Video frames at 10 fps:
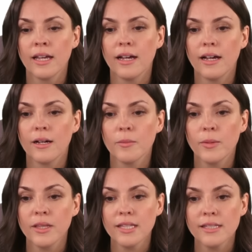
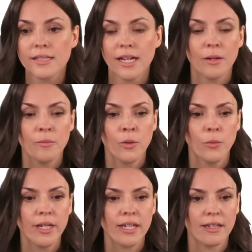but this time
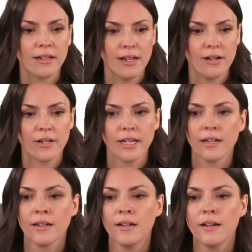we get an
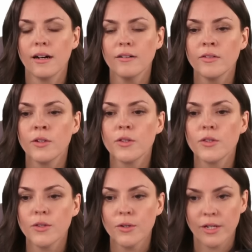area of
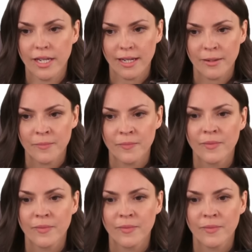30.